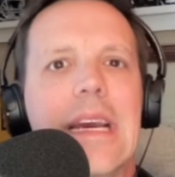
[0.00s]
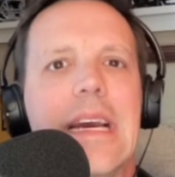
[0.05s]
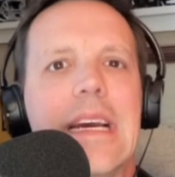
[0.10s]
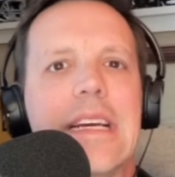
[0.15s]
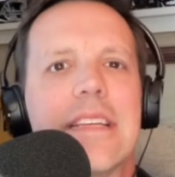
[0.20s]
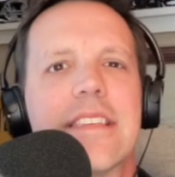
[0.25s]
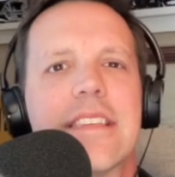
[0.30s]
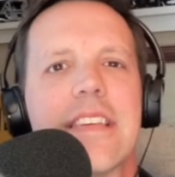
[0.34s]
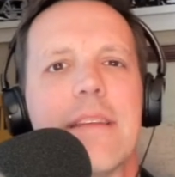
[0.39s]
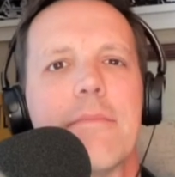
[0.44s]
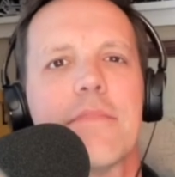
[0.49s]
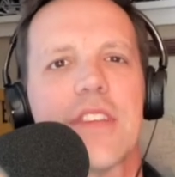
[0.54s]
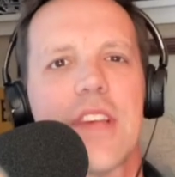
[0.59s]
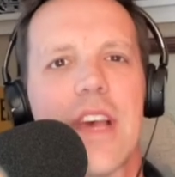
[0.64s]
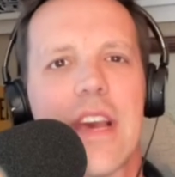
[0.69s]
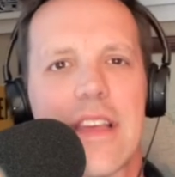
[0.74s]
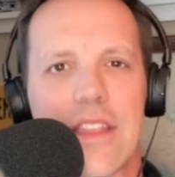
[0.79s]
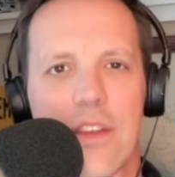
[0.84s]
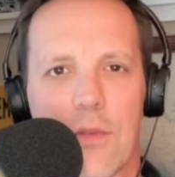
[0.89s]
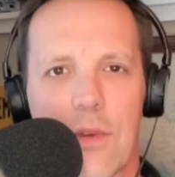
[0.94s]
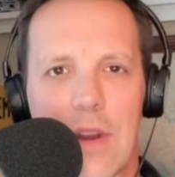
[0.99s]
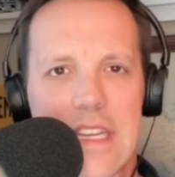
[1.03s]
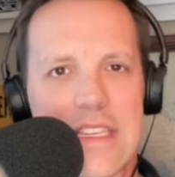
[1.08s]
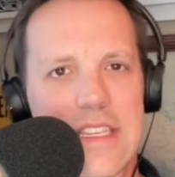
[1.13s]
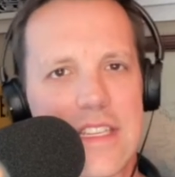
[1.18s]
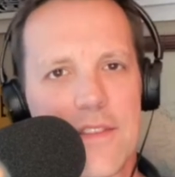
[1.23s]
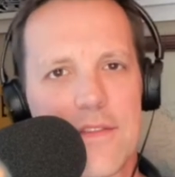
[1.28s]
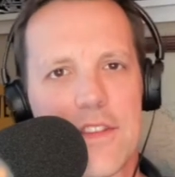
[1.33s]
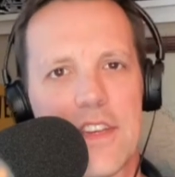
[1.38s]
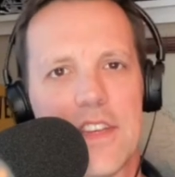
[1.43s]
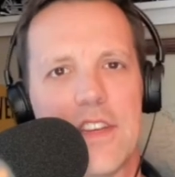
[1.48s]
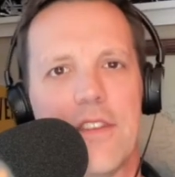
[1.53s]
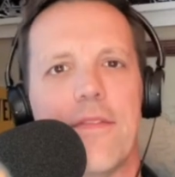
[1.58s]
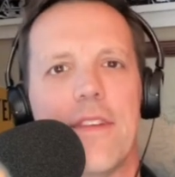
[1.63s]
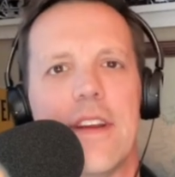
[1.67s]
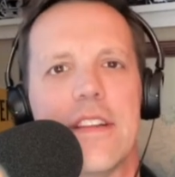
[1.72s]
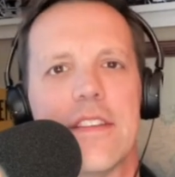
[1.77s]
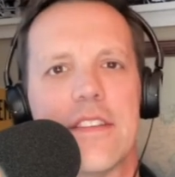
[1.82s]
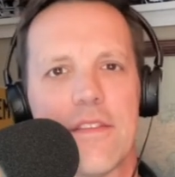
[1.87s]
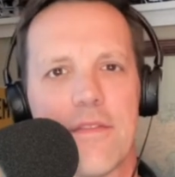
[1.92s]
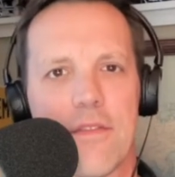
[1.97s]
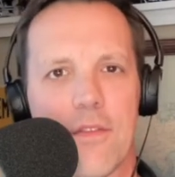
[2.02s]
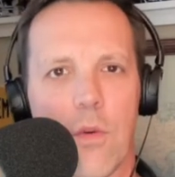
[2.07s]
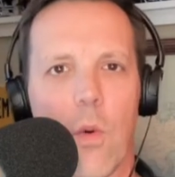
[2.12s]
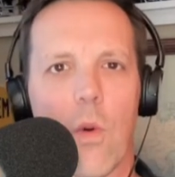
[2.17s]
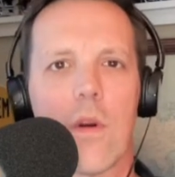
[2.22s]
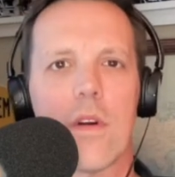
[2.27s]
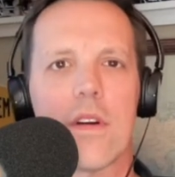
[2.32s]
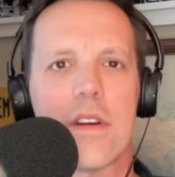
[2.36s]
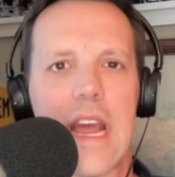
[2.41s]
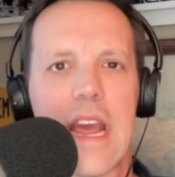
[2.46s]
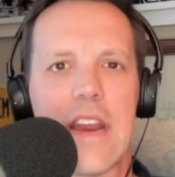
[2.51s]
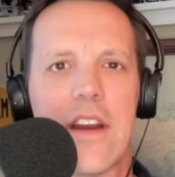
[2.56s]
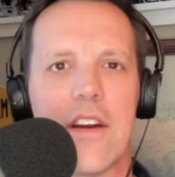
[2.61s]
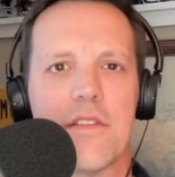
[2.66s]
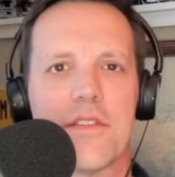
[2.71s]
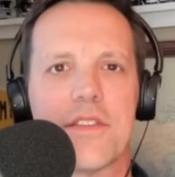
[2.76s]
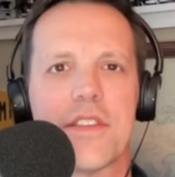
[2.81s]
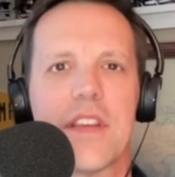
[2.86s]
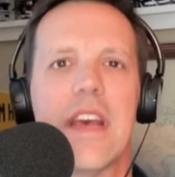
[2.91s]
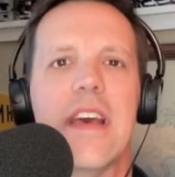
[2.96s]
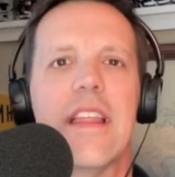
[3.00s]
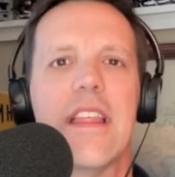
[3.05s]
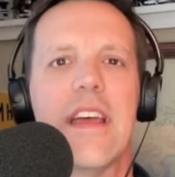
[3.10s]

it seems like the rest of the defensive coordinators,